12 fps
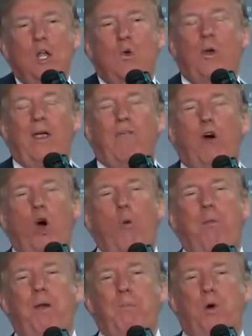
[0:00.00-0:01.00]
We have
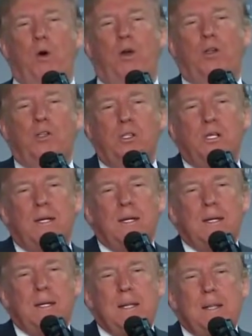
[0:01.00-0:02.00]
open borders.
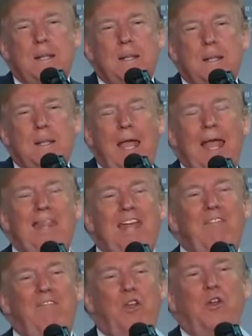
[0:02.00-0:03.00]
And
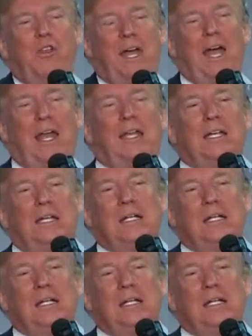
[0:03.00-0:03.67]
they view that